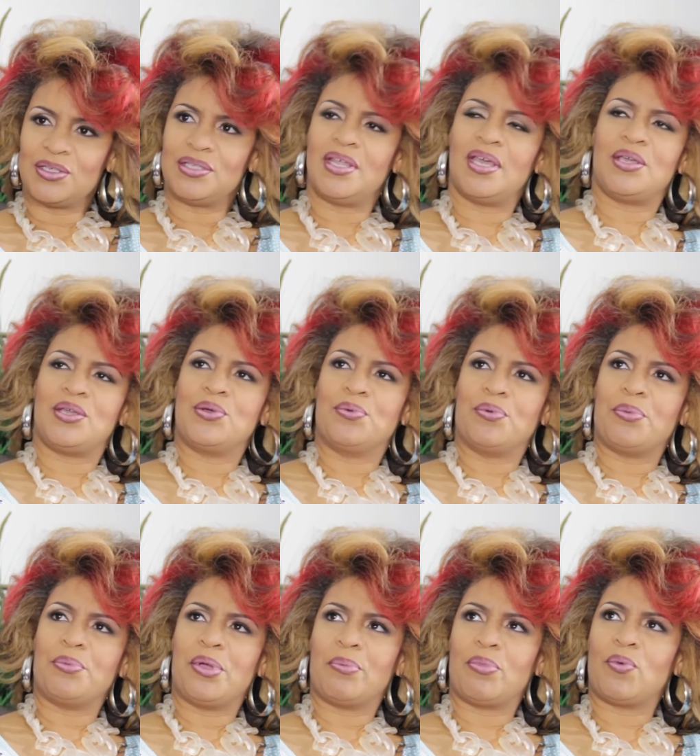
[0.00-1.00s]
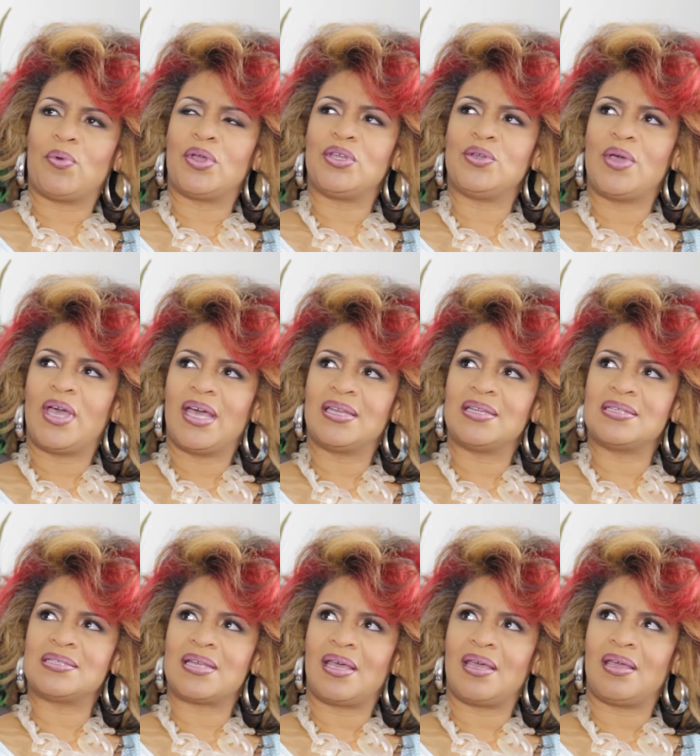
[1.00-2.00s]
that you remember where you had to
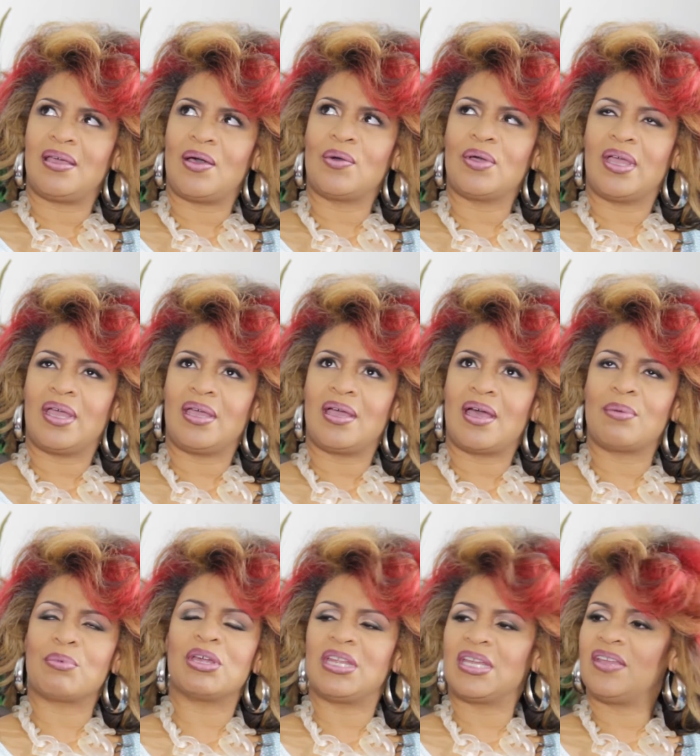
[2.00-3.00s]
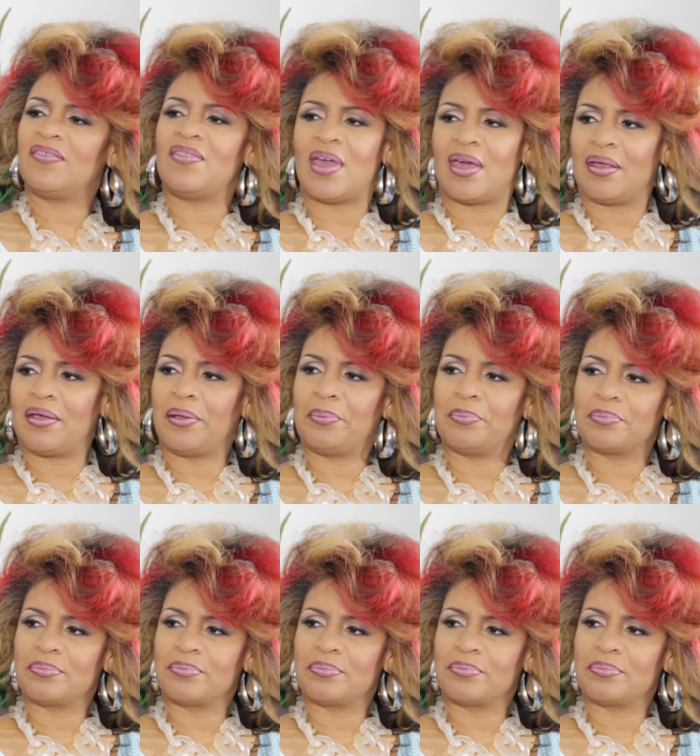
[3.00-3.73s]
say, okay, I'm going to give that up?